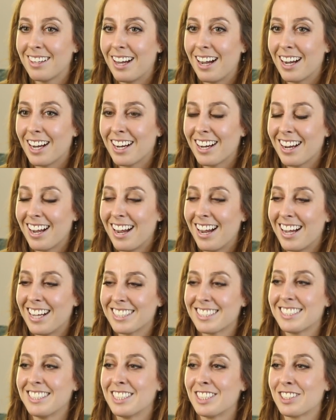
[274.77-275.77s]
I
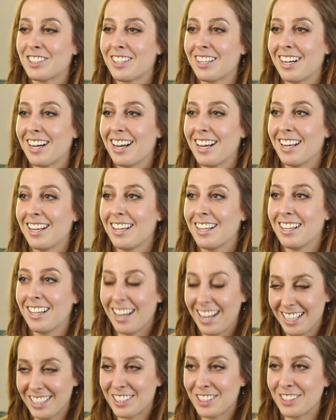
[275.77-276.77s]
asked Sister
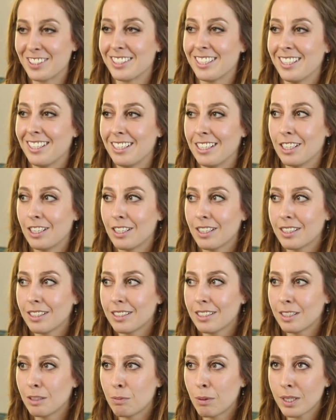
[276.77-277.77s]
Acerson,
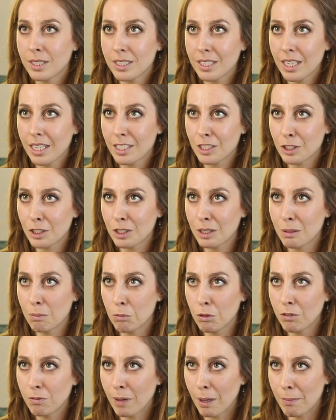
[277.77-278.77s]
did President Acerson
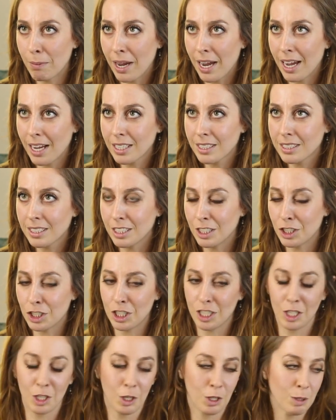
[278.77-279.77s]
move my bags? And
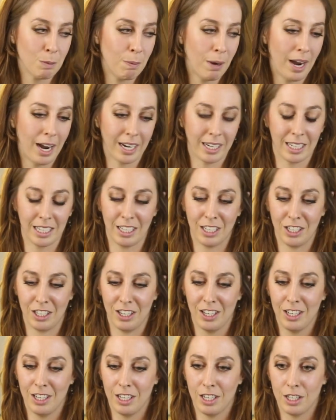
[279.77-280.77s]
she looked back
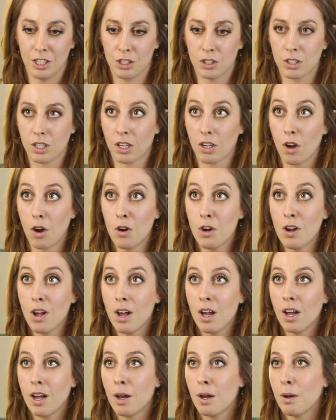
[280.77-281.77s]
and she was like,
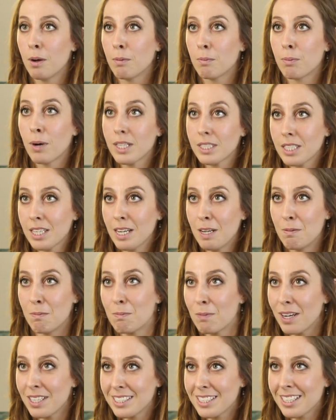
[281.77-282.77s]
President!
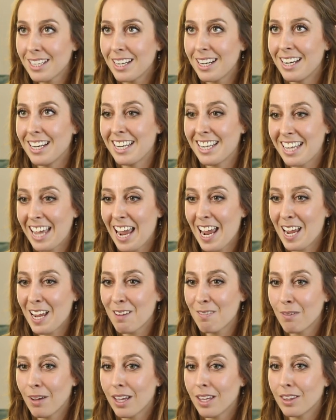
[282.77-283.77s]
And he
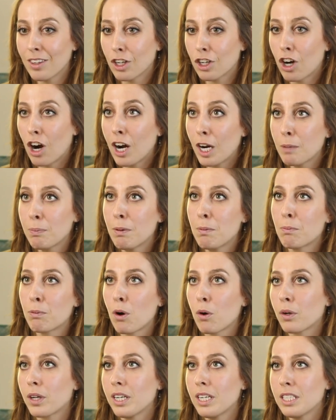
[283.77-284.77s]
came, and the car had been
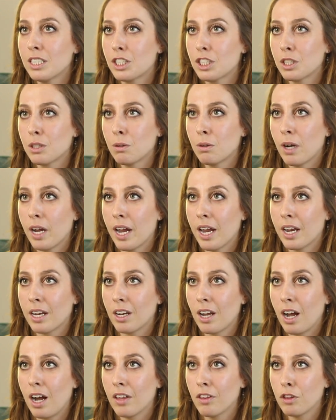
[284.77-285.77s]
broken into,
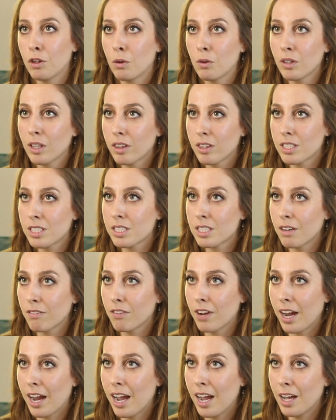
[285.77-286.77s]
and the only stuff
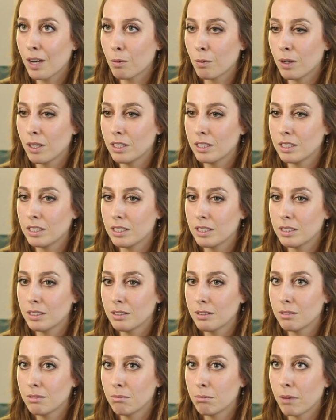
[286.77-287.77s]
I had was
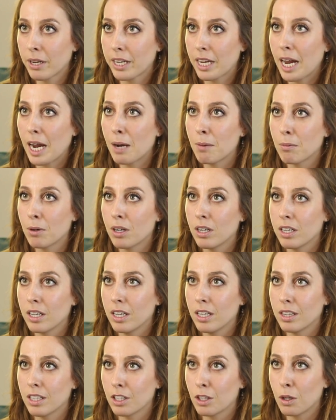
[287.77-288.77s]
my camera
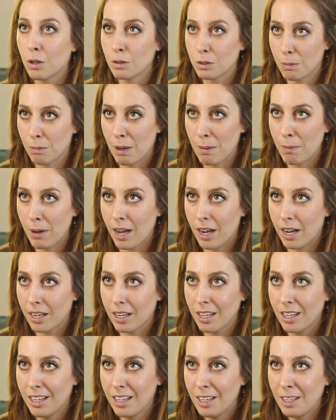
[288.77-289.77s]
and the clothes on my
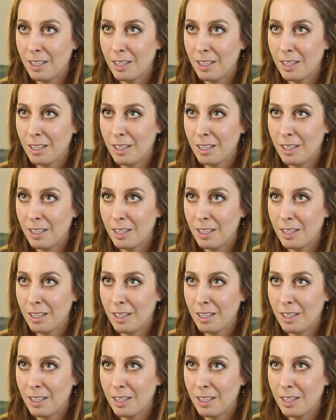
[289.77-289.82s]
back.